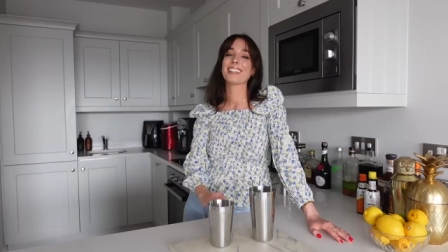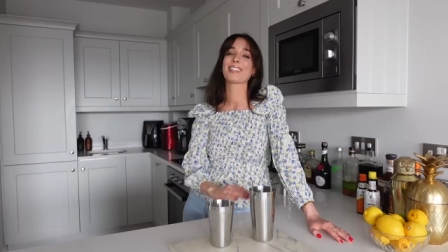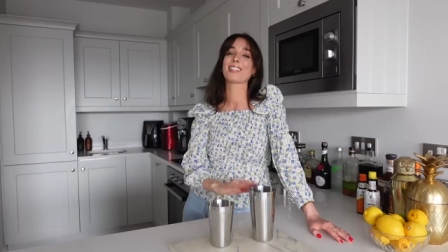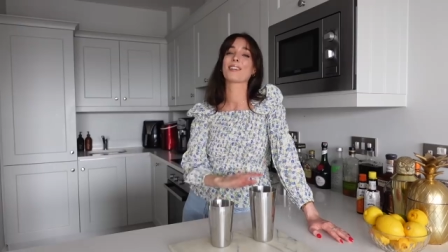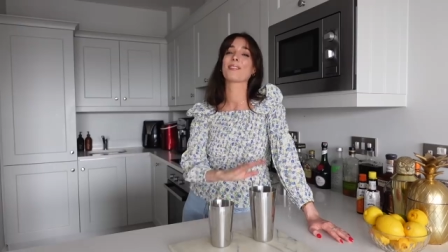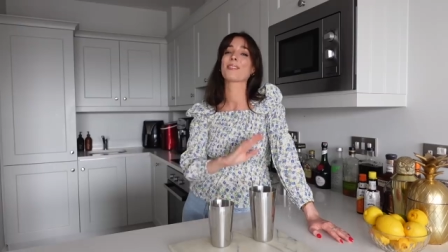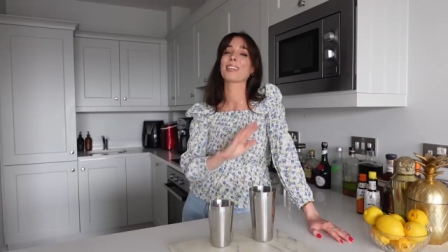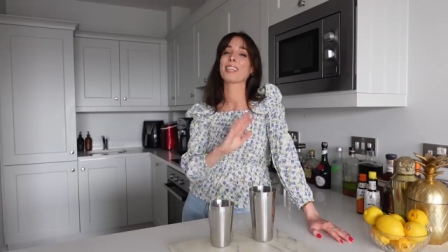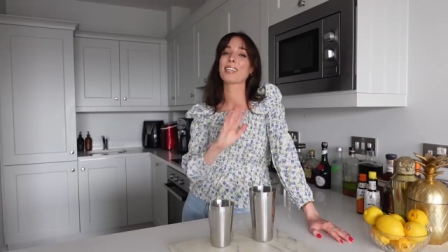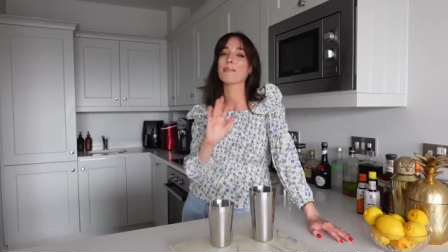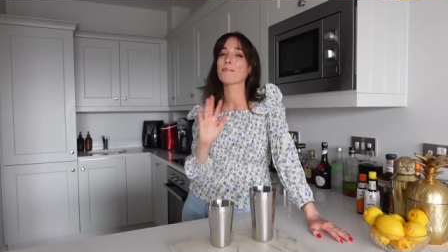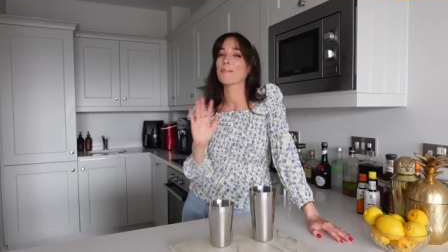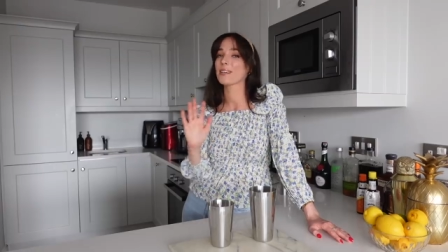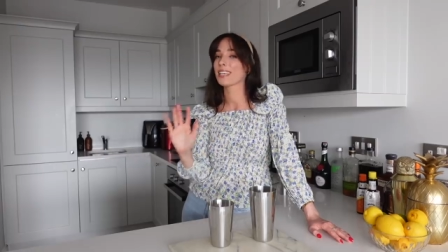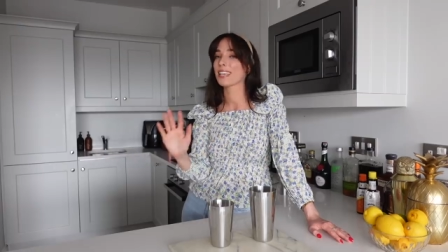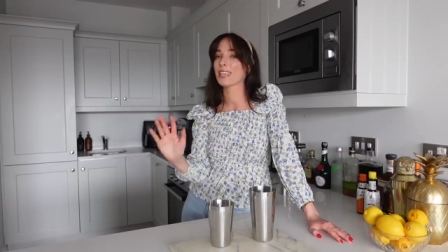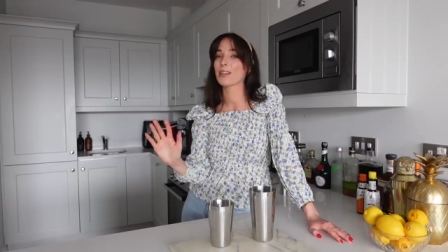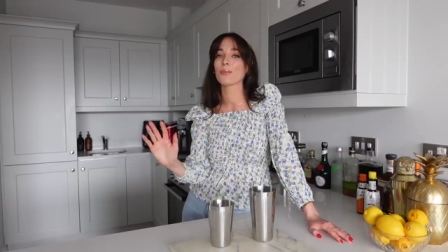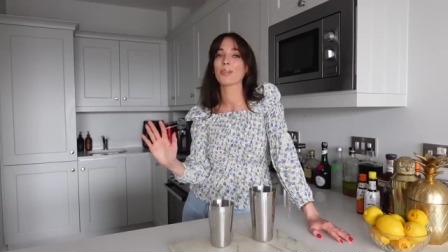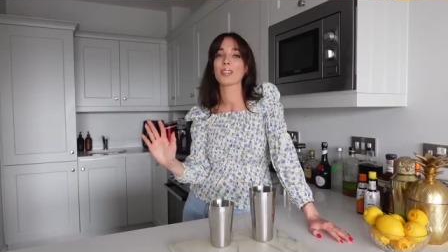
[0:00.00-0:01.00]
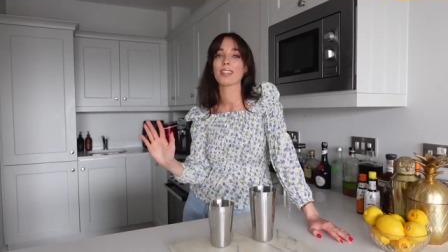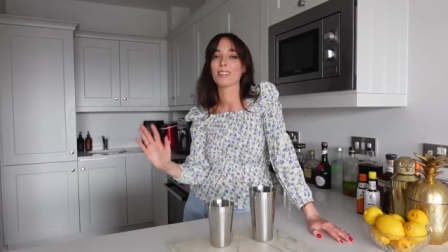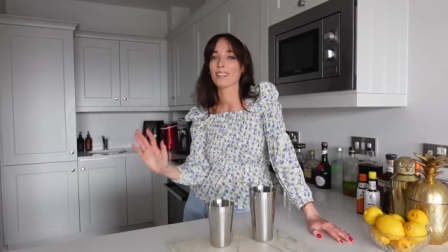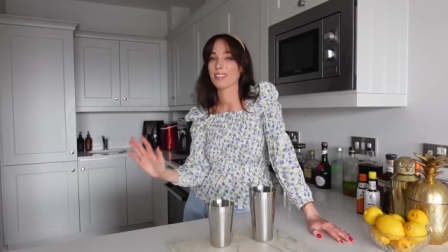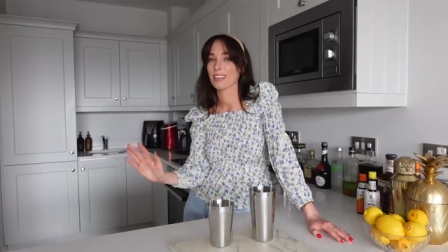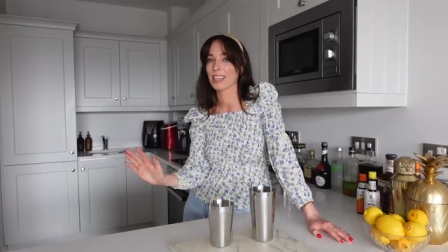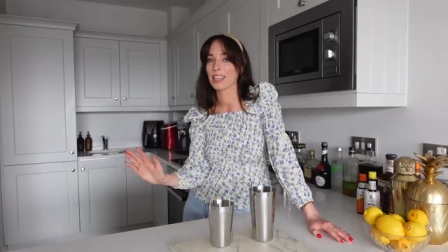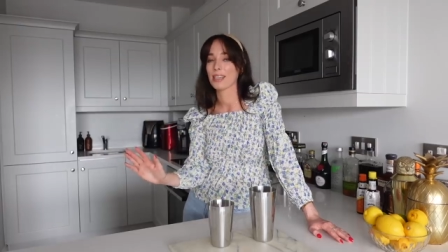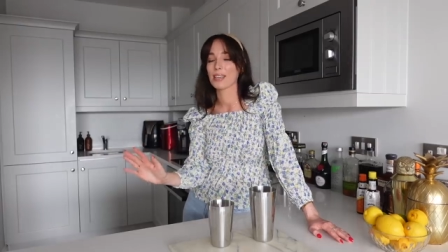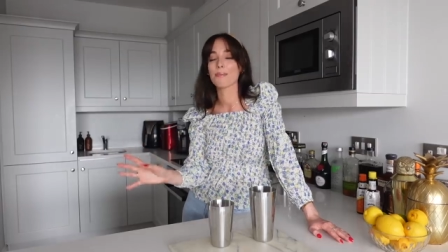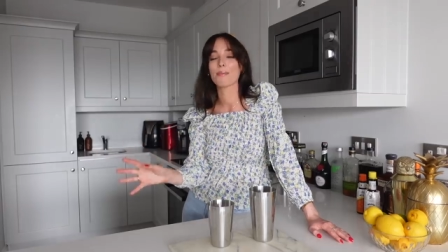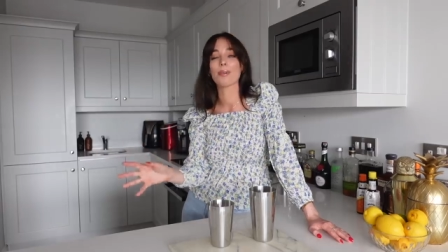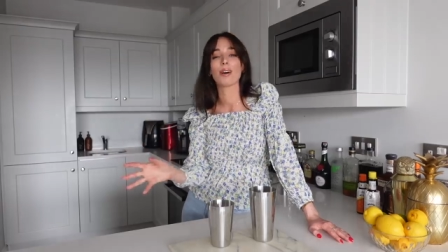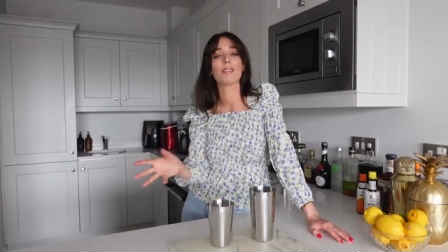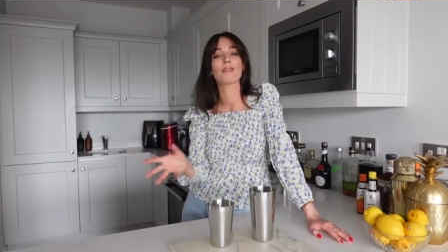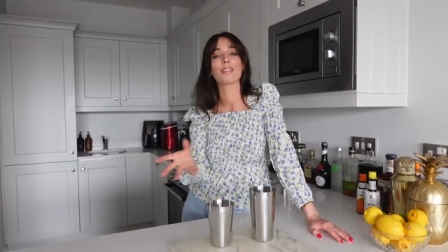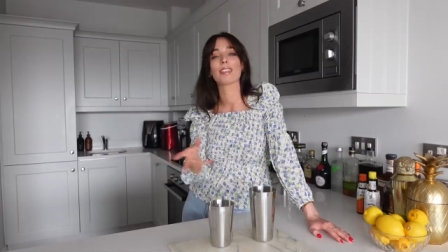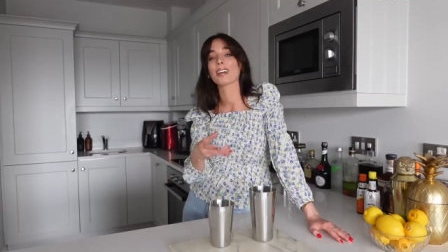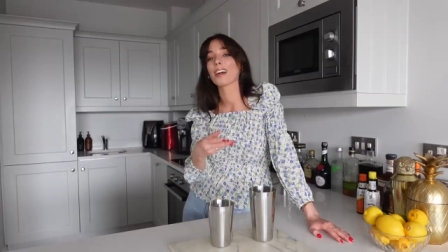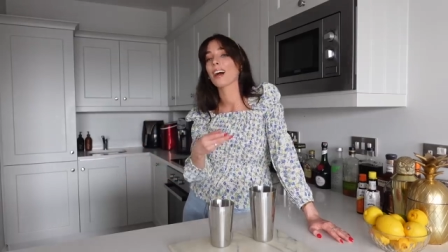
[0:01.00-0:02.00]
So keeping in with the theme
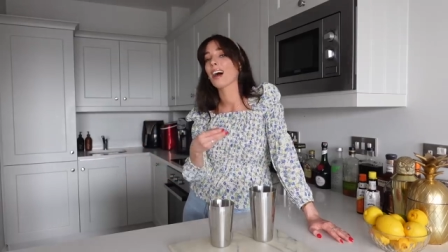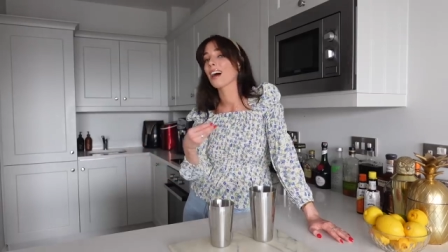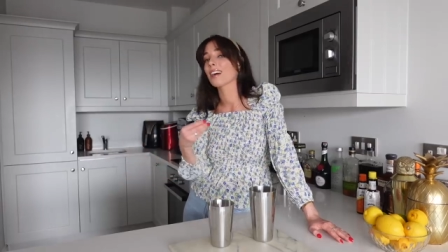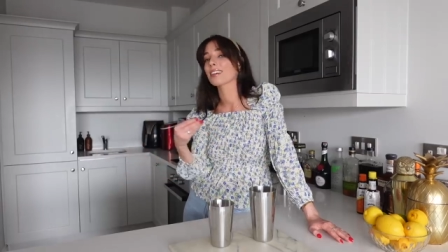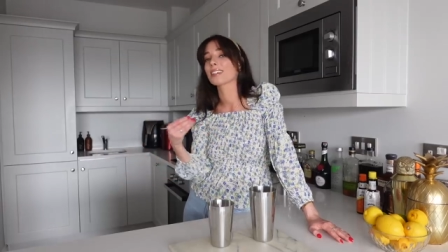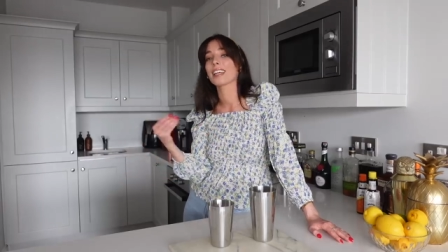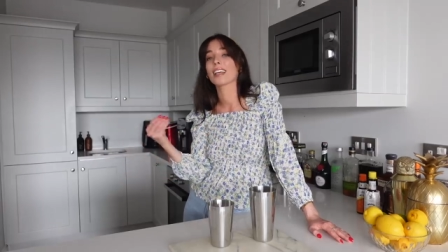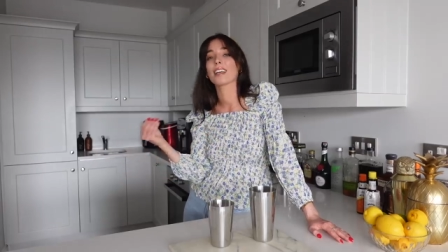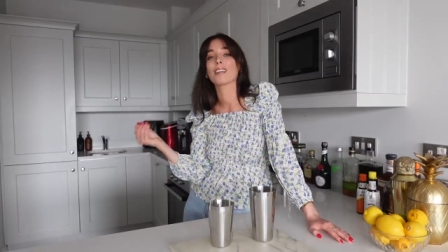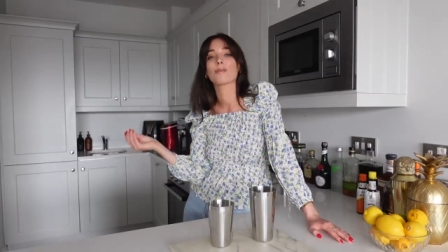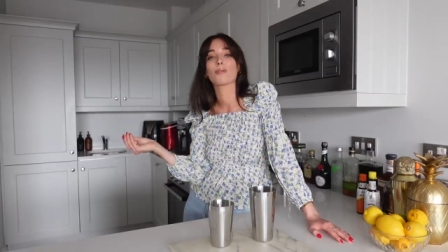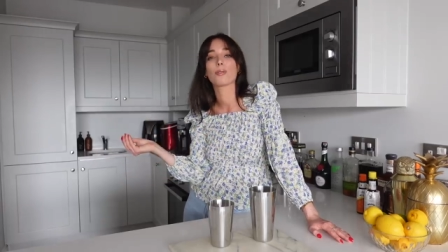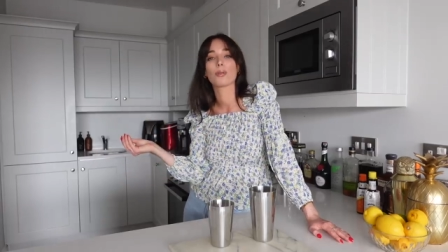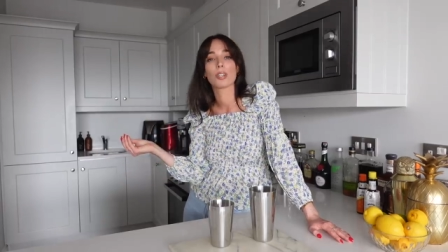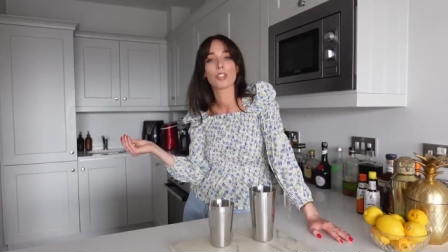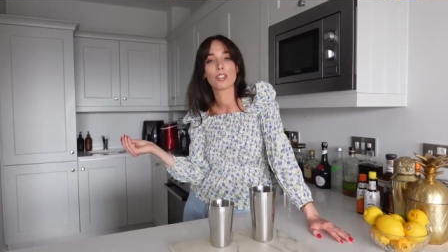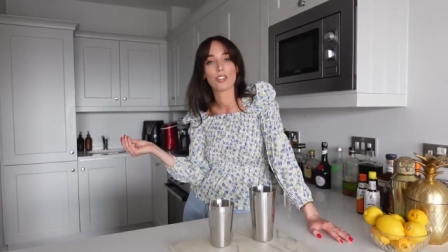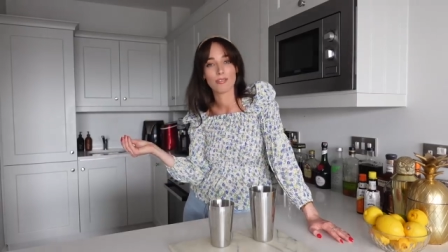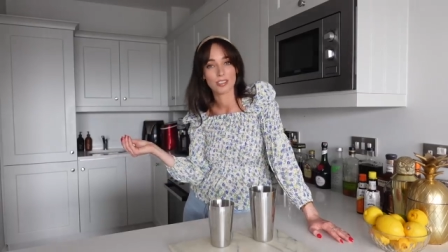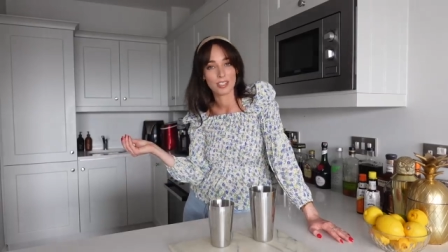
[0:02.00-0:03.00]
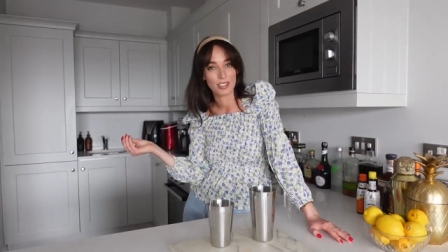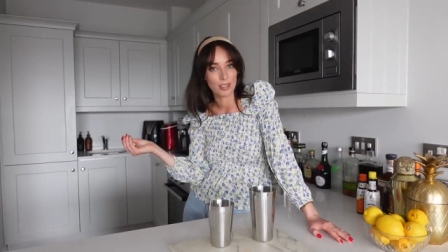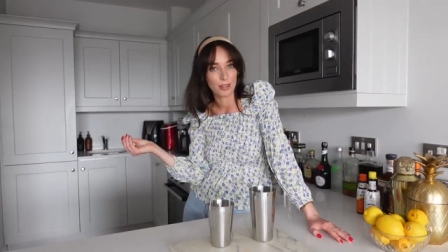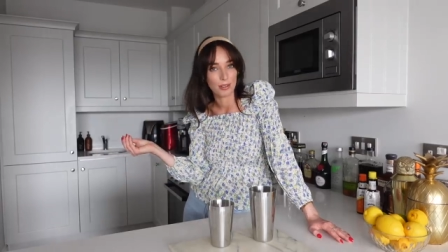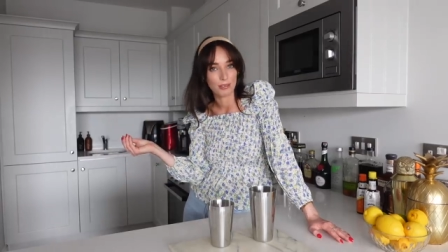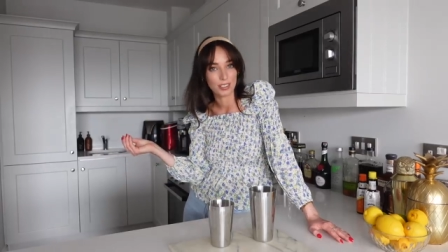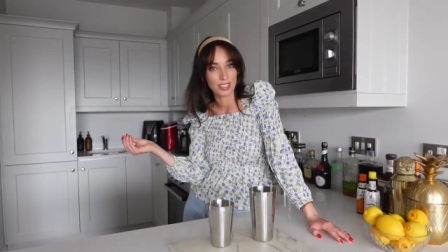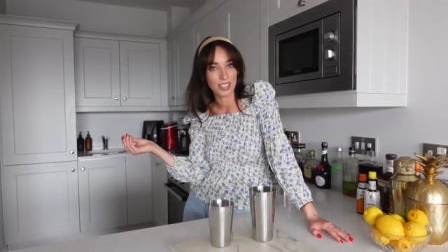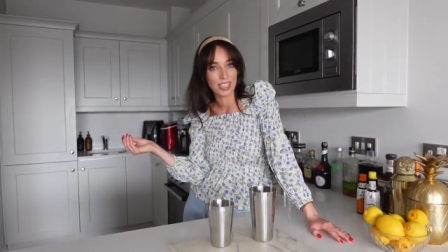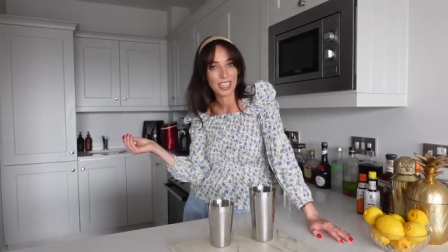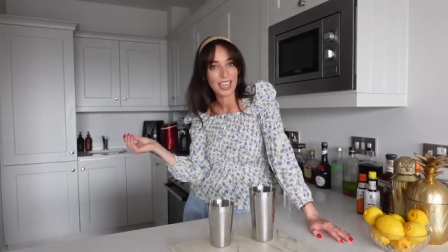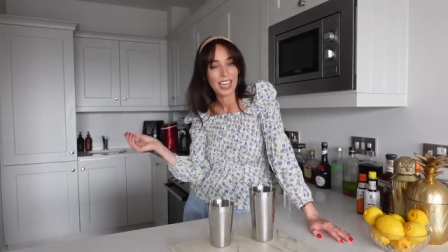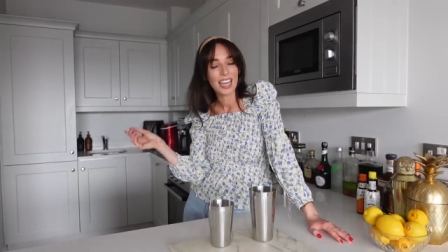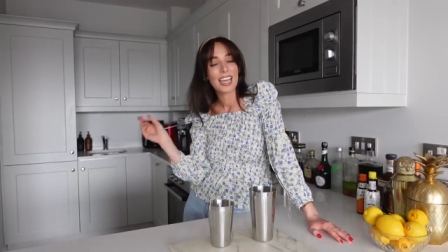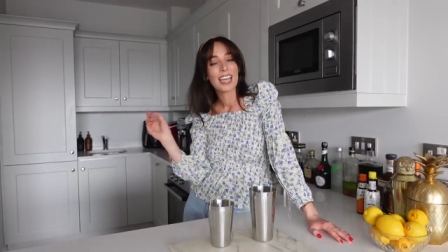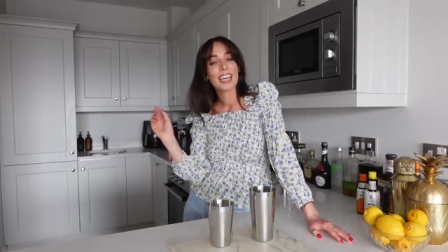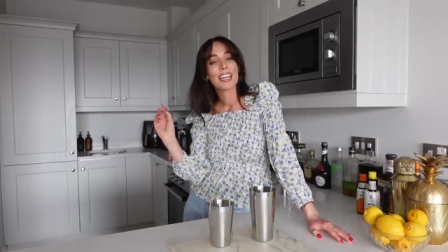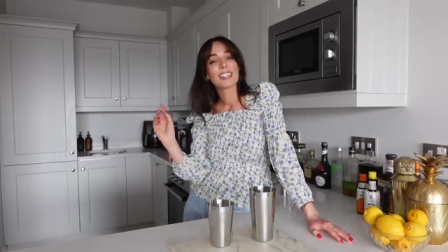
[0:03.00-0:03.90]
of the cocktail voyage of discovery,